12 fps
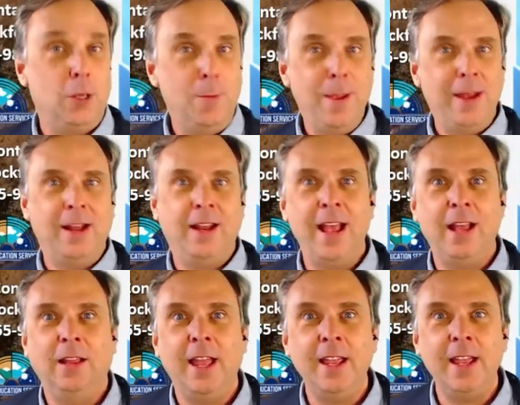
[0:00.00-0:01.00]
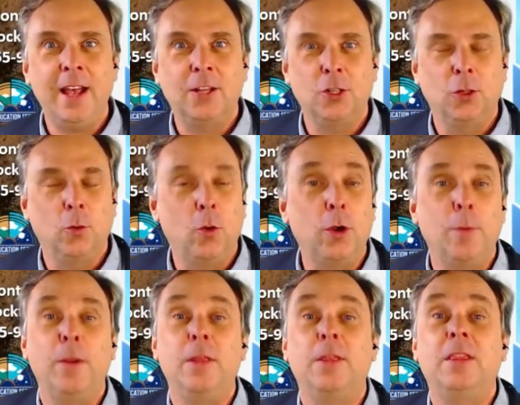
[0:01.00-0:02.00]
You may not like a house on the water,
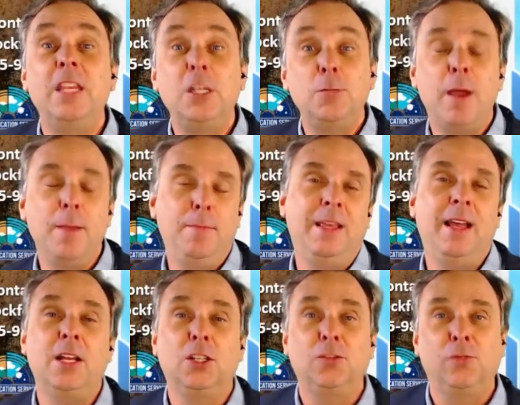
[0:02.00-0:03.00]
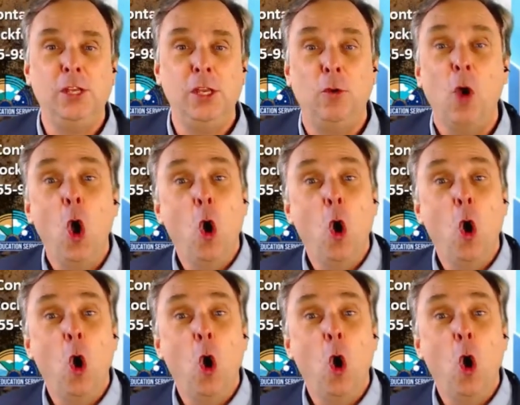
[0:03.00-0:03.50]
but this might be the house for you.